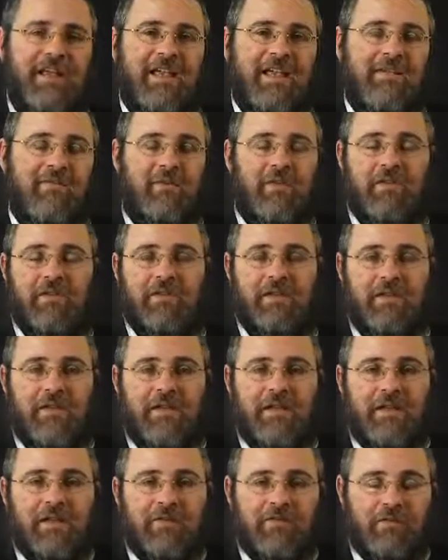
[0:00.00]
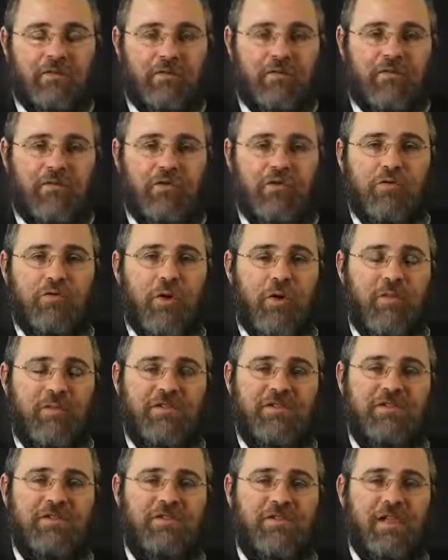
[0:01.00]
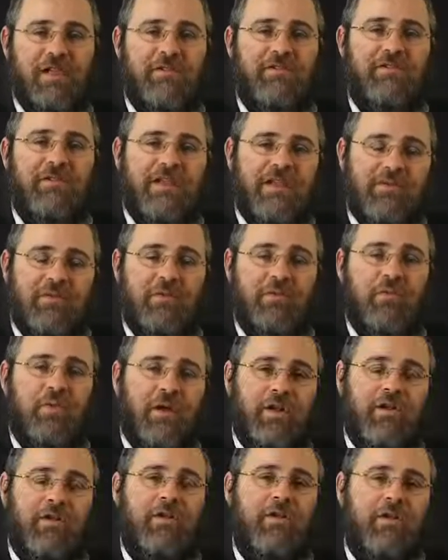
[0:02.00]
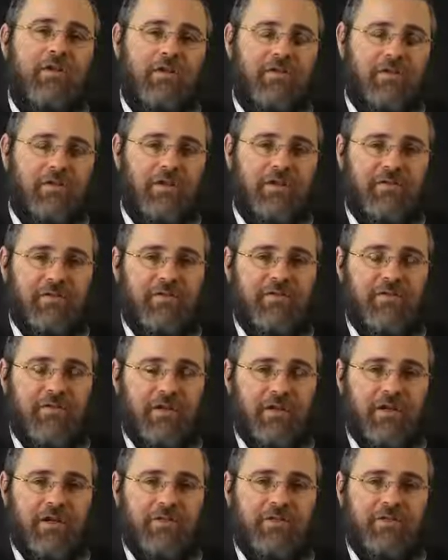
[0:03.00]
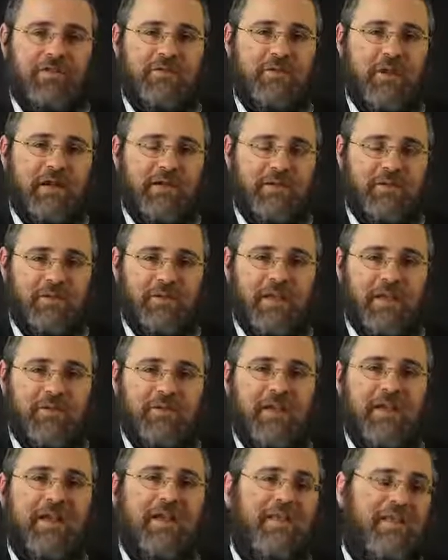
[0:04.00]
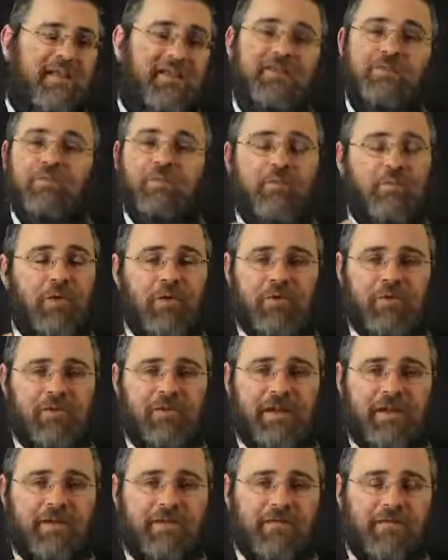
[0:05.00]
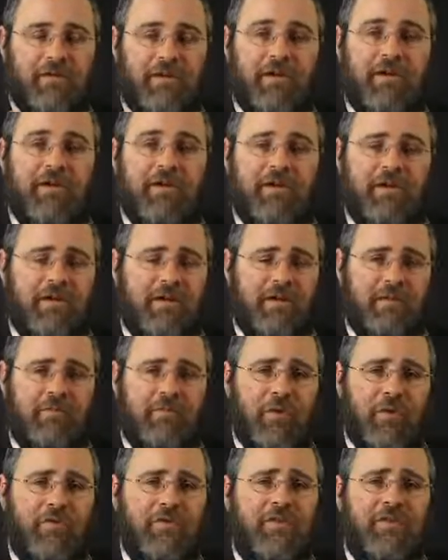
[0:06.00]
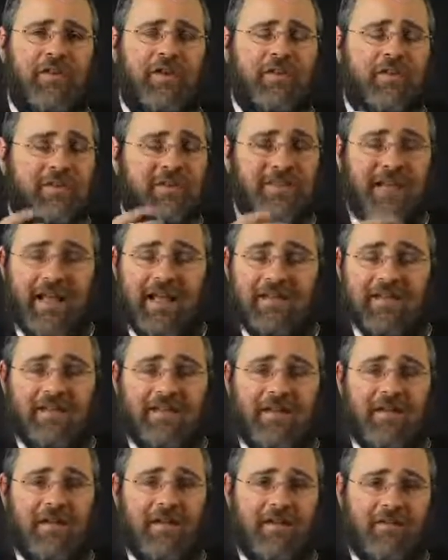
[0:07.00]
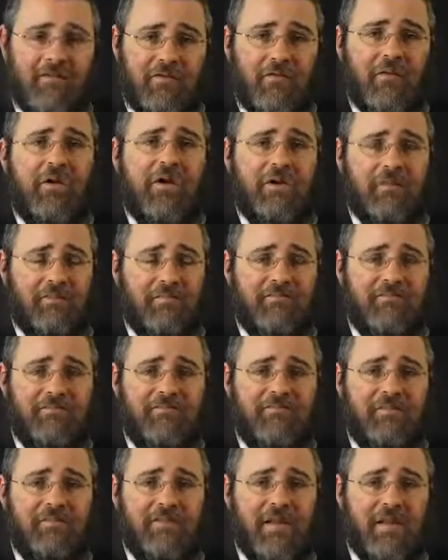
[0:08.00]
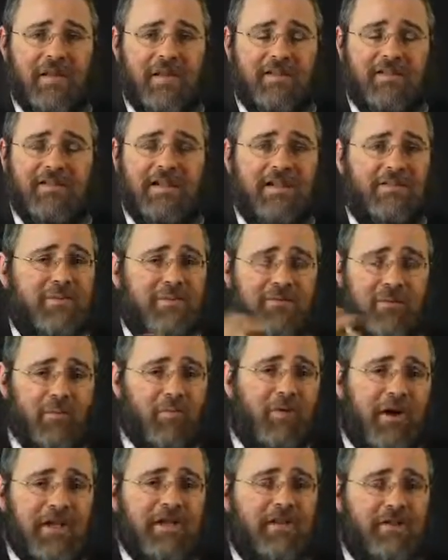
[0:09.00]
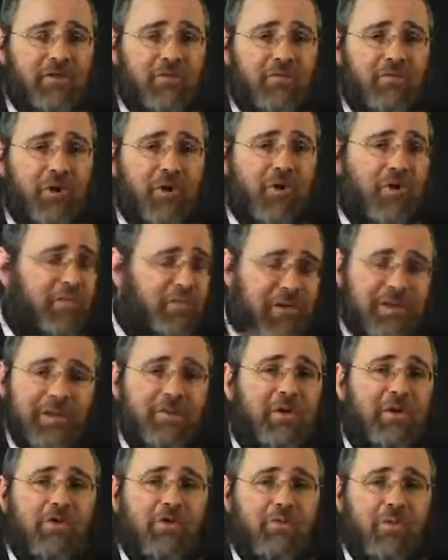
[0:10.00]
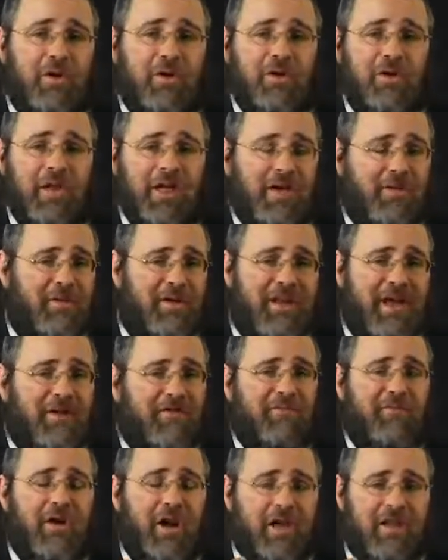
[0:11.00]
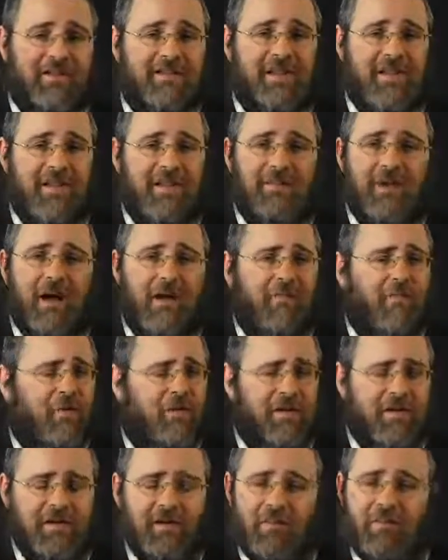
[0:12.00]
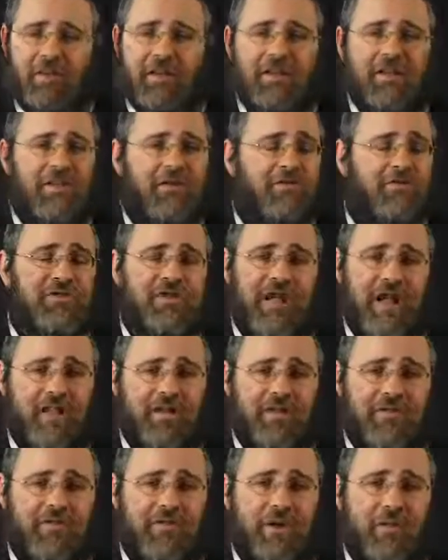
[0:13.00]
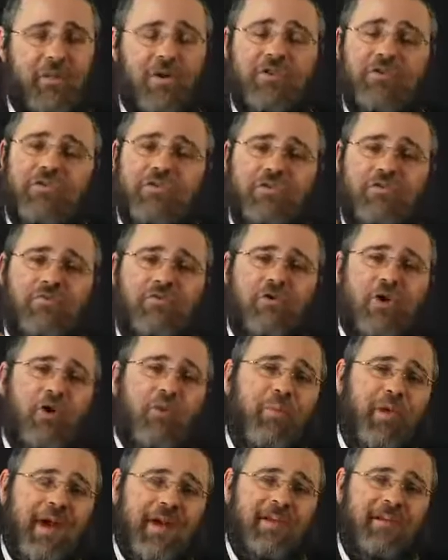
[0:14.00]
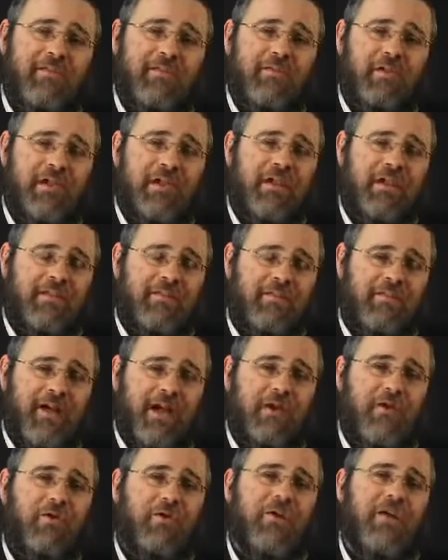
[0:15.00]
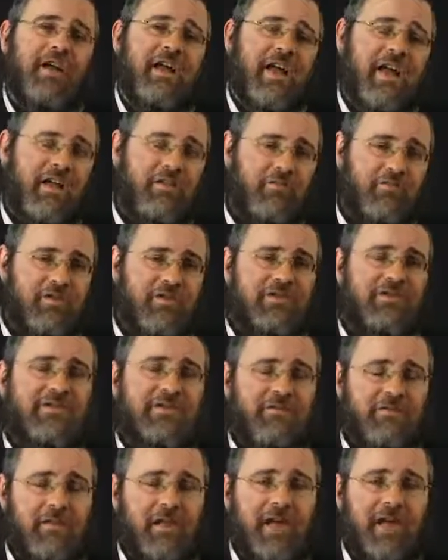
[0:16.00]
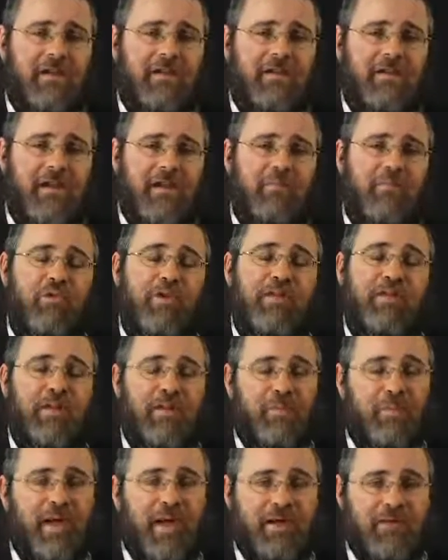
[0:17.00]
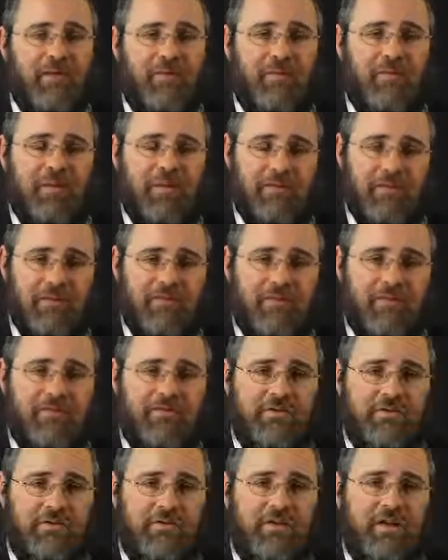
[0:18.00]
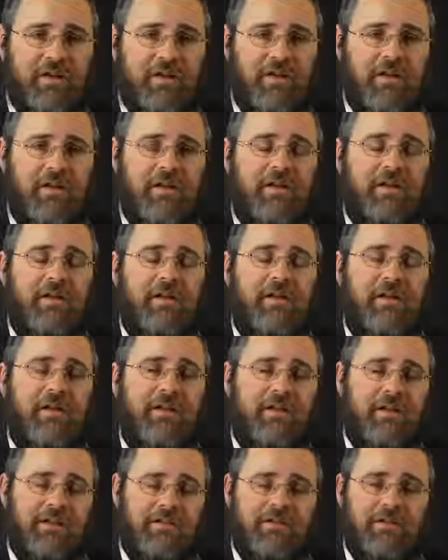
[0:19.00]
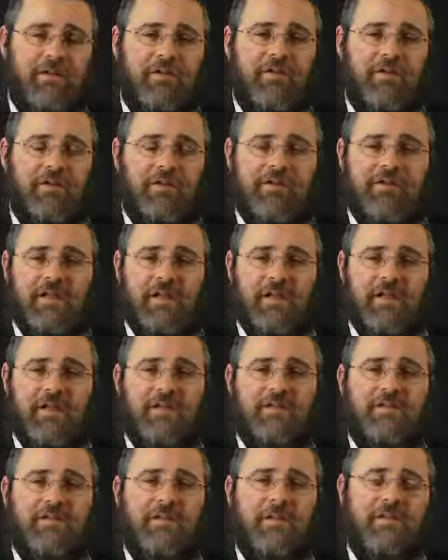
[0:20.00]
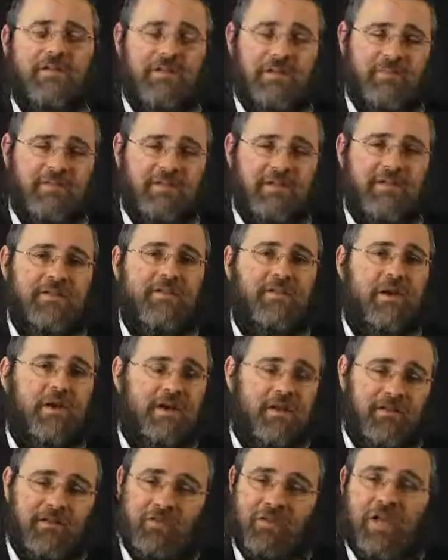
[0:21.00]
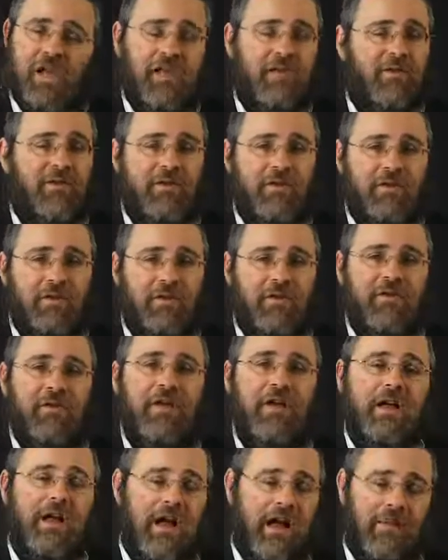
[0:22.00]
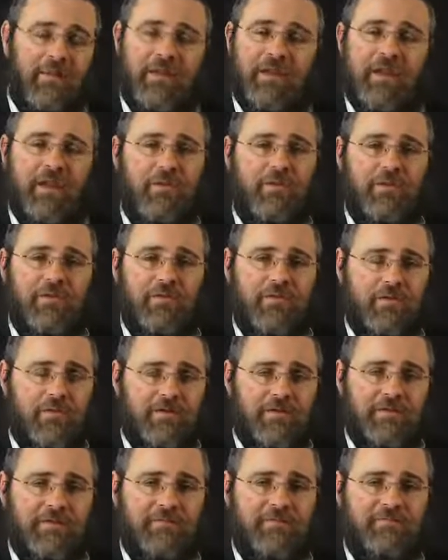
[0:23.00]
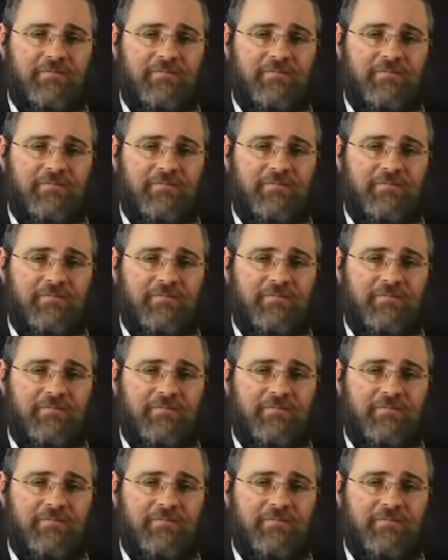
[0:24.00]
even for a few moments in your life, even when you're living fully a responsible life. And this is what Moses has fear. Moses understands freedom. He understands we have to break the new mold and bring them a new mold. But now God is telling him, I want a completely new challenge for you. I want you to go back to Pharaoh and receive that and bring that back to the people of Israel. And that's what the Torah is telling us, that Hashem says, okay, if you can't do it alone, I'm going to help you do this.